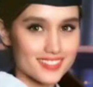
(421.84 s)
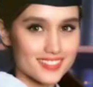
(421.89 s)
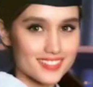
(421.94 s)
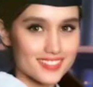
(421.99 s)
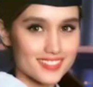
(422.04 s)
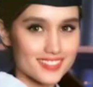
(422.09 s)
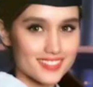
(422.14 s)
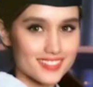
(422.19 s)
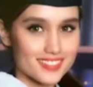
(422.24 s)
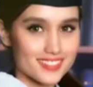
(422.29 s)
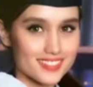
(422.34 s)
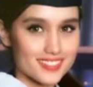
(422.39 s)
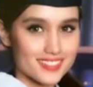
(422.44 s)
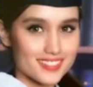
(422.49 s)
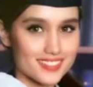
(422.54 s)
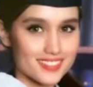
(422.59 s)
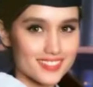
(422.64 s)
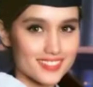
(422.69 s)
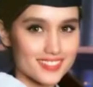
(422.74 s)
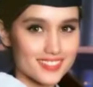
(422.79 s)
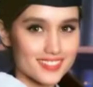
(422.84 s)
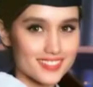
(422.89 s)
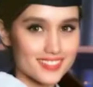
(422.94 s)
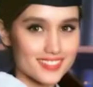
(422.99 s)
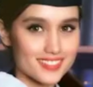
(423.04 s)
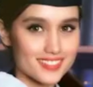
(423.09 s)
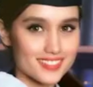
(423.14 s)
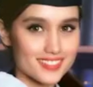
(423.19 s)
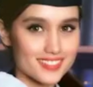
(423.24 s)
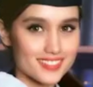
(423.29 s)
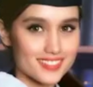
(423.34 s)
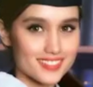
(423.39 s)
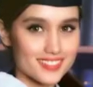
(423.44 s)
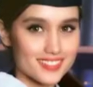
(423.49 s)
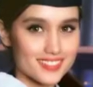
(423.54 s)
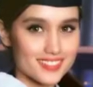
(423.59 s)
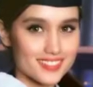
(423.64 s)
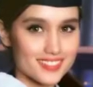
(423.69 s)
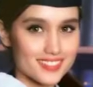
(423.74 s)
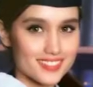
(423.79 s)

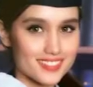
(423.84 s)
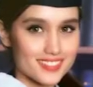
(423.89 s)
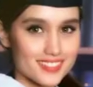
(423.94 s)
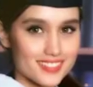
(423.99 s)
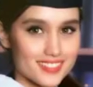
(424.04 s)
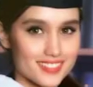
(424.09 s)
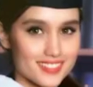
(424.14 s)
The person shown says nothing.